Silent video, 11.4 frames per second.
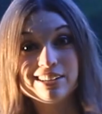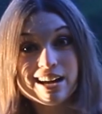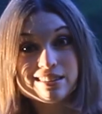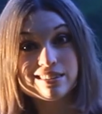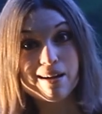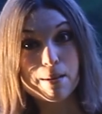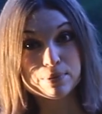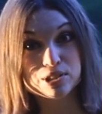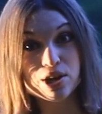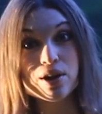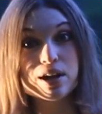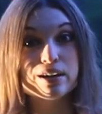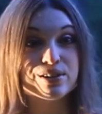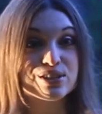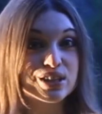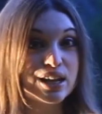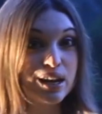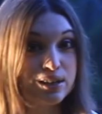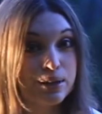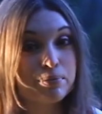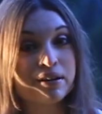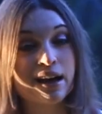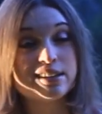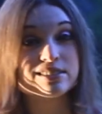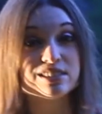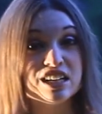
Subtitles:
got the opportunity to skinny dip as a